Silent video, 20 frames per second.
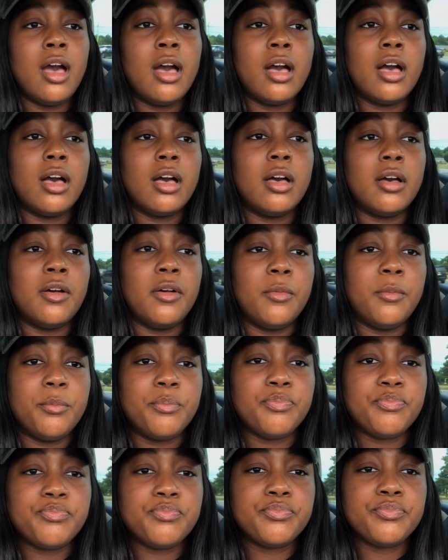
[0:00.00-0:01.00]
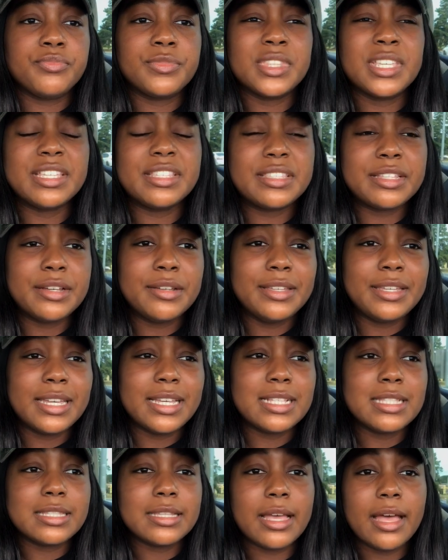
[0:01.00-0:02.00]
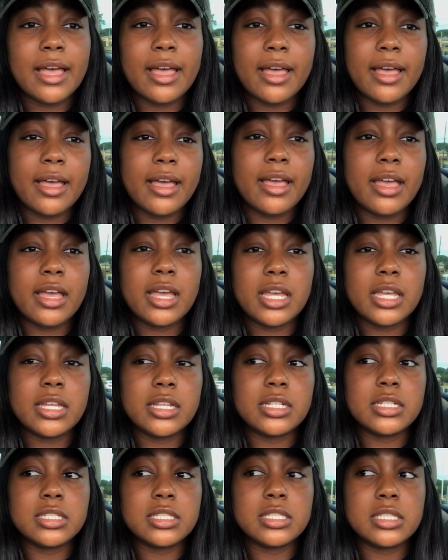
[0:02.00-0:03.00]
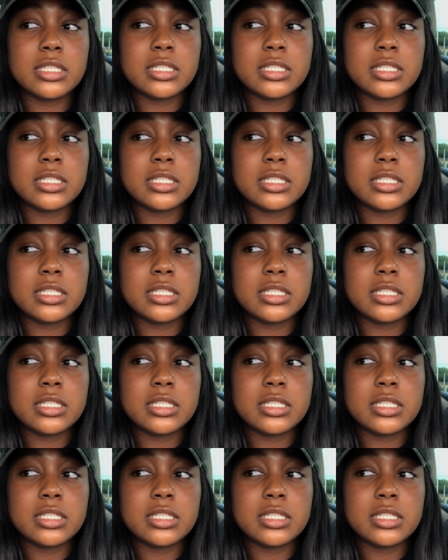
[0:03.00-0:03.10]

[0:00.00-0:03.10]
So yes guys,